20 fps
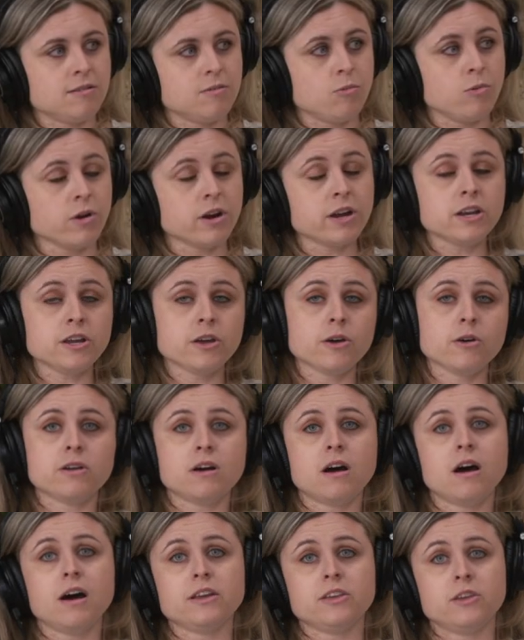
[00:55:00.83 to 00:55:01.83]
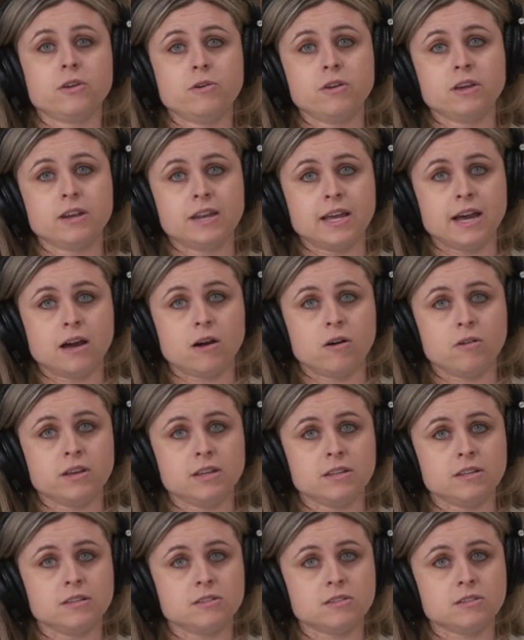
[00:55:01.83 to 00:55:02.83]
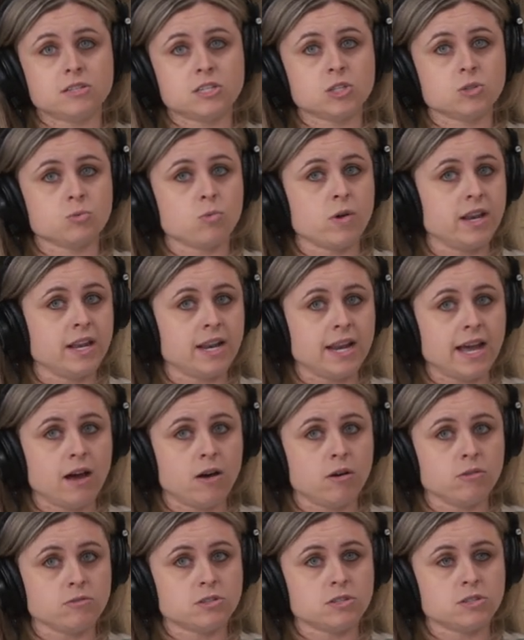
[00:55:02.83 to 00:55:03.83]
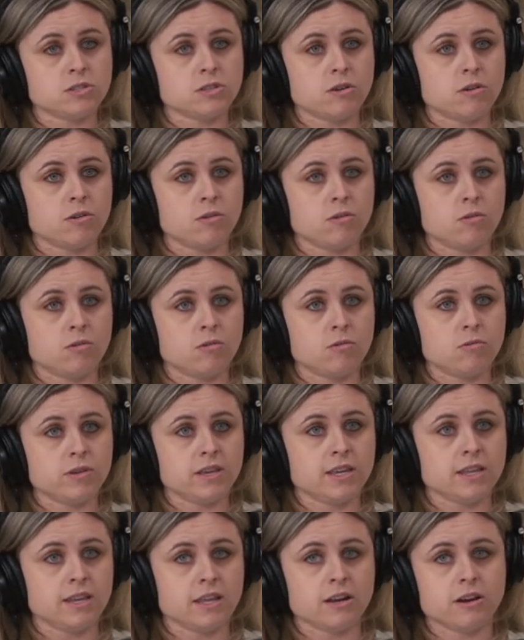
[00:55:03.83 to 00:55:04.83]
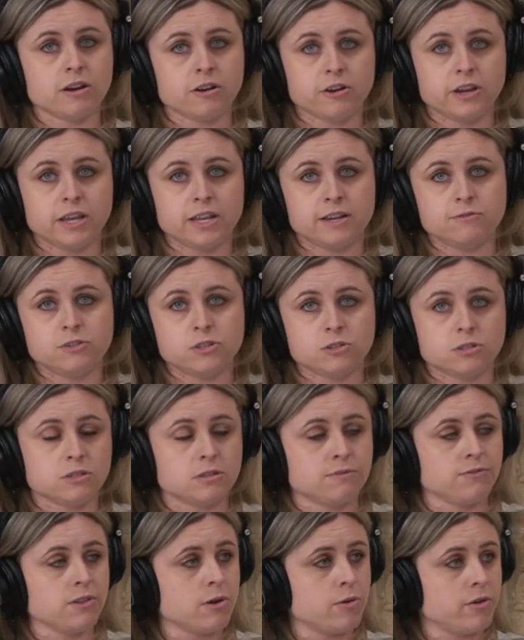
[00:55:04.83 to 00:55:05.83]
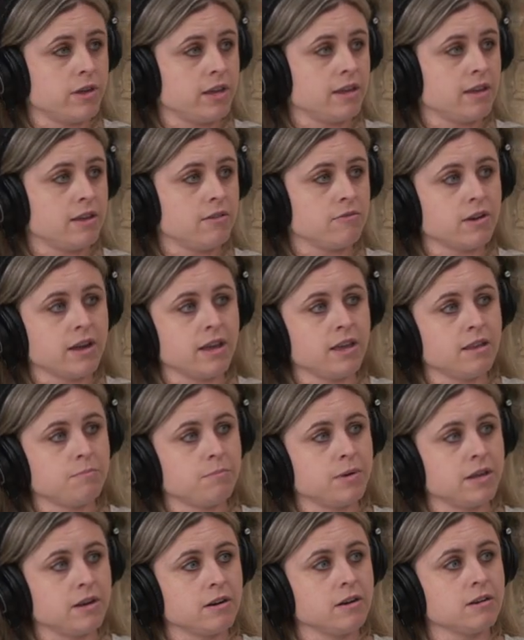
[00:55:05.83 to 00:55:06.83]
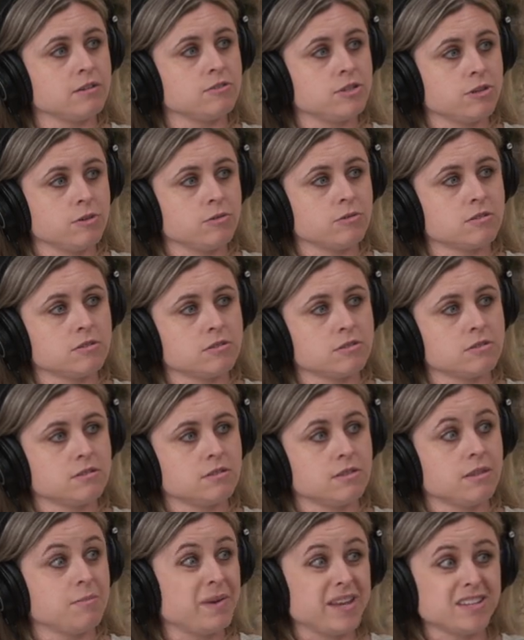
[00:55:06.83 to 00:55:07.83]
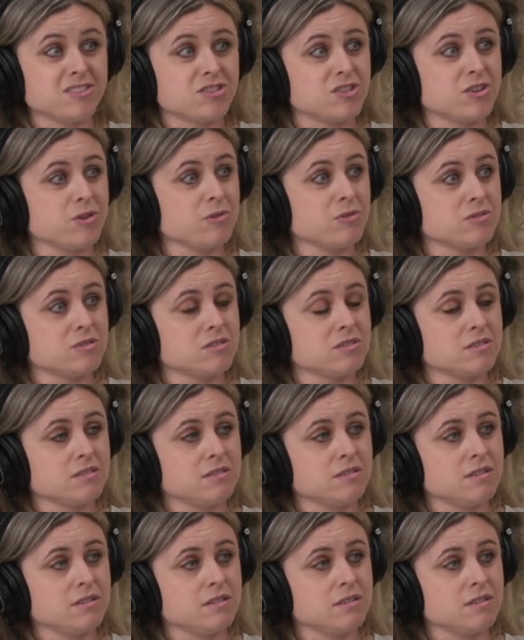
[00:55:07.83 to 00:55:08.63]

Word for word: we're going to go to hot yoga now and sweat it out so we can get our creative juices flowing and write better jokes, the best jokes,